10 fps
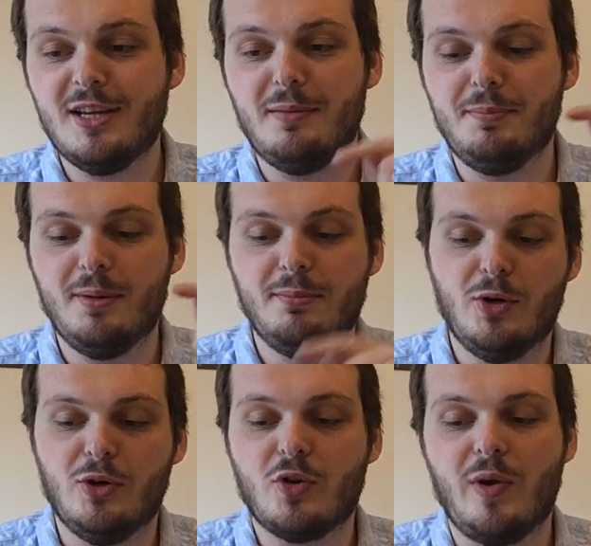time, put
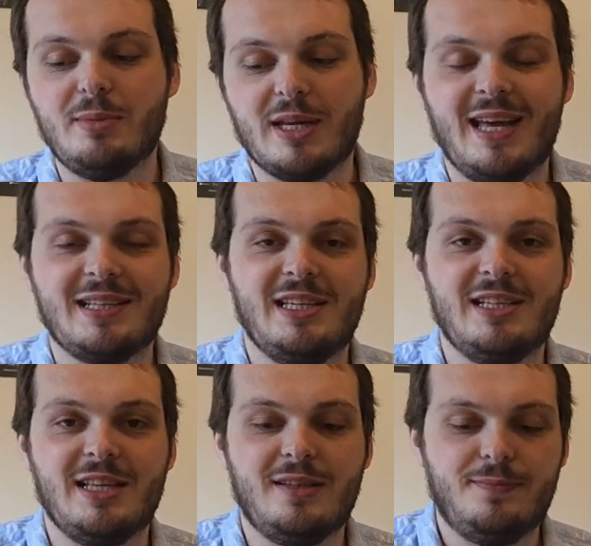more creme de
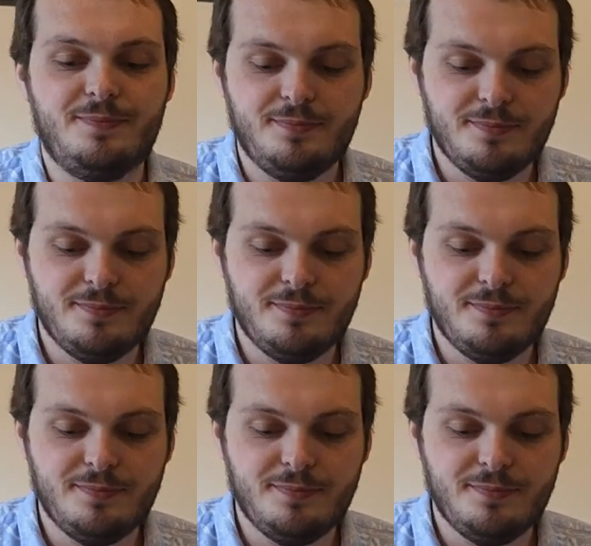cassis in.